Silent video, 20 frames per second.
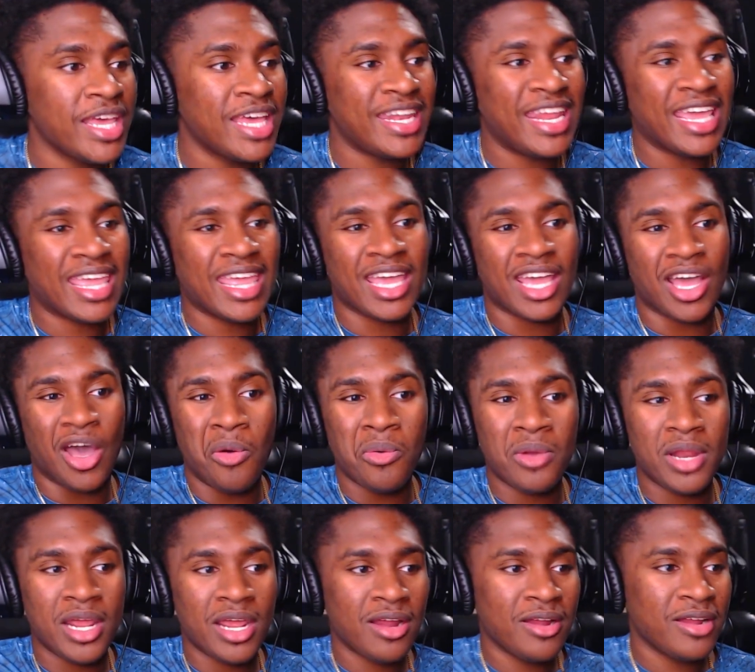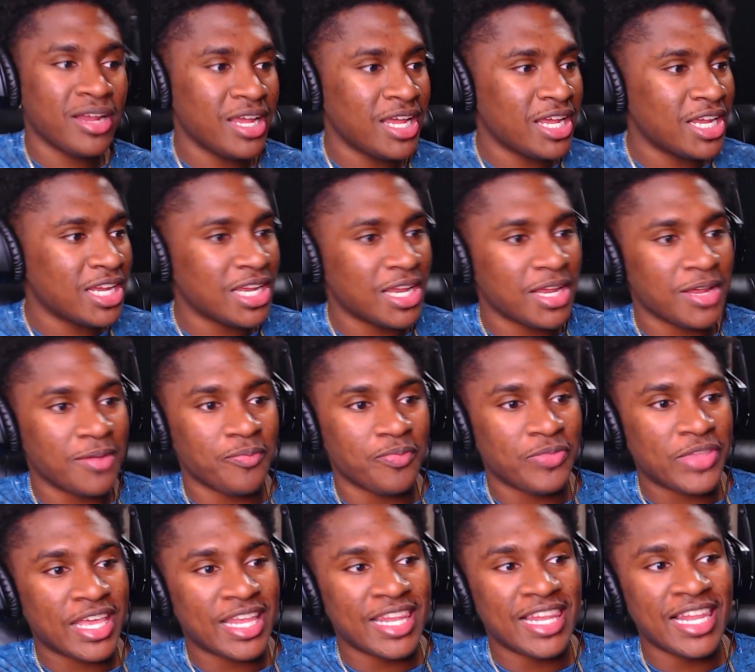They can go there,
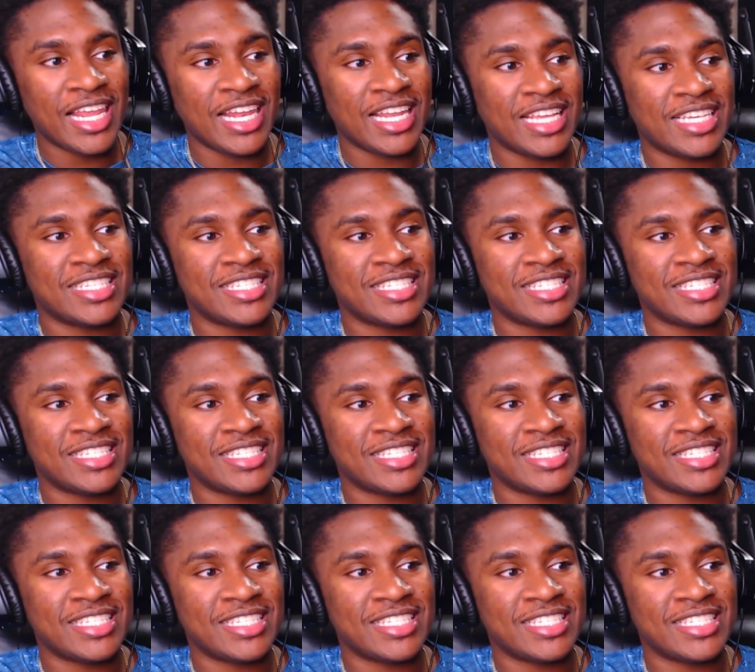literally